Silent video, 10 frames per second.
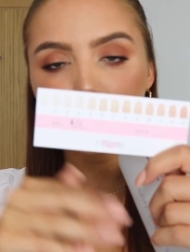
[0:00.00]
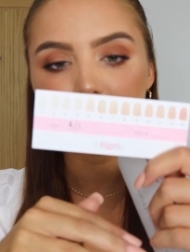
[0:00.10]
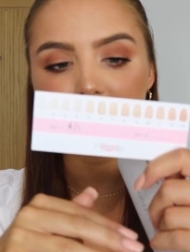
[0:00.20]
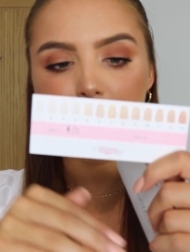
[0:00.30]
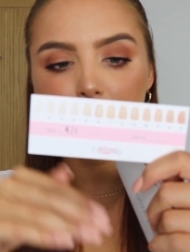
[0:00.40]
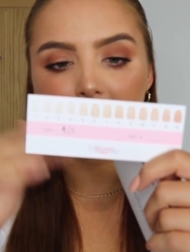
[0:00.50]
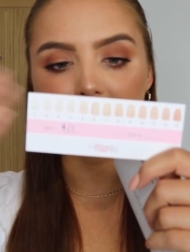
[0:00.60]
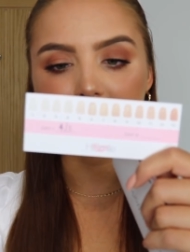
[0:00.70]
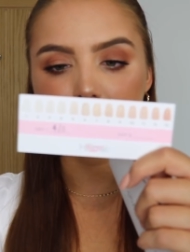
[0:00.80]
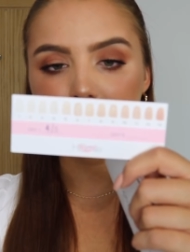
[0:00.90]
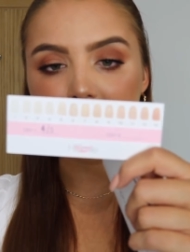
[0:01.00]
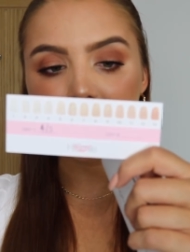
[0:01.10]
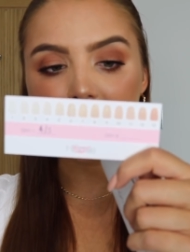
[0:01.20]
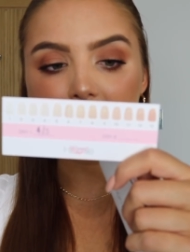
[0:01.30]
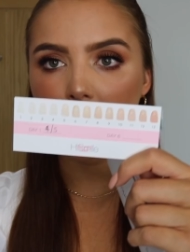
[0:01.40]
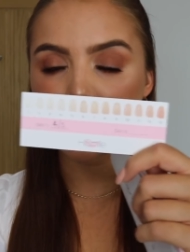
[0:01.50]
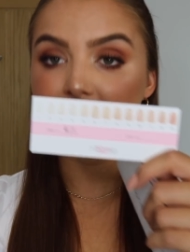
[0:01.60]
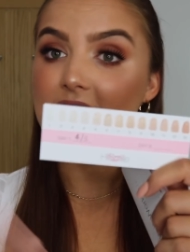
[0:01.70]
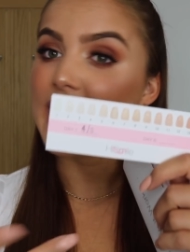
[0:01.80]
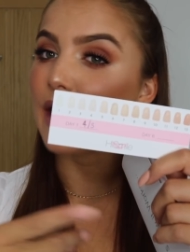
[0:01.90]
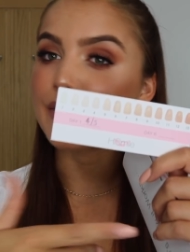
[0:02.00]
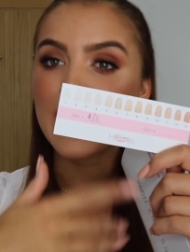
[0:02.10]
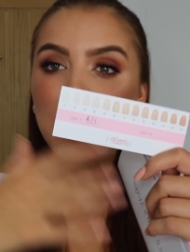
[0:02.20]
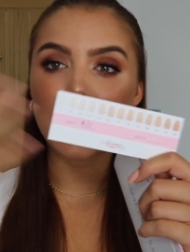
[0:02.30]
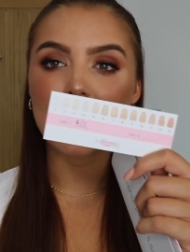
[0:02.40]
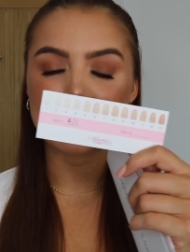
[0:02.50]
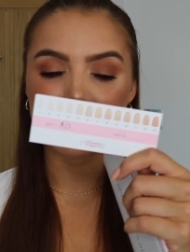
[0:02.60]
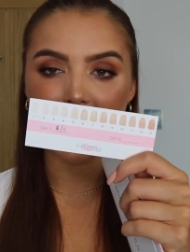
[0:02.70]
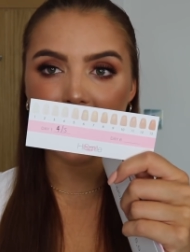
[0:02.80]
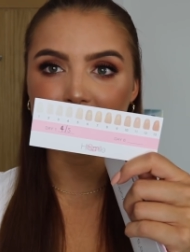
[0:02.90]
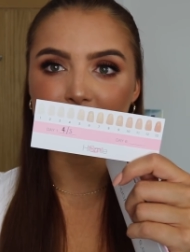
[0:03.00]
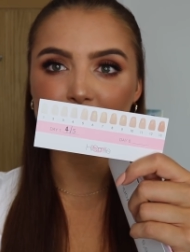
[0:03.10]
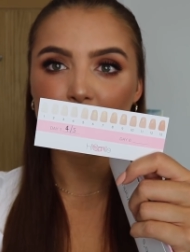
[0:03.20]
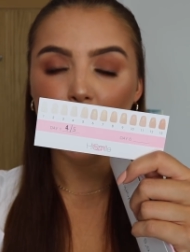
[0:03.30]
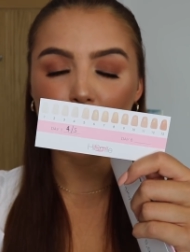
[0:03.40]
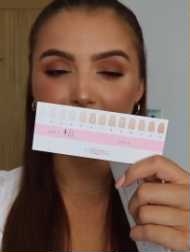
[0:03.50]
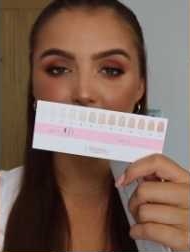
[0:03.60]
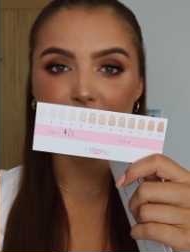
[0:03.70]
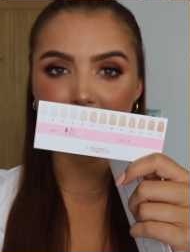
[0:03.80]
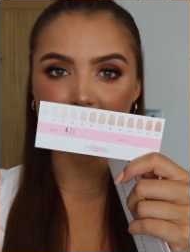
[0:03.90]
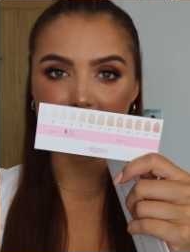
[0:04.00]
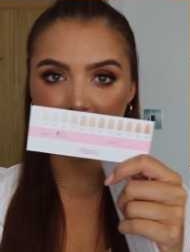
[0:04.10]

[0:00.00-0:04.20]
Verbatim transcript: your teeth were like at the beginning and then how they are at the end of using the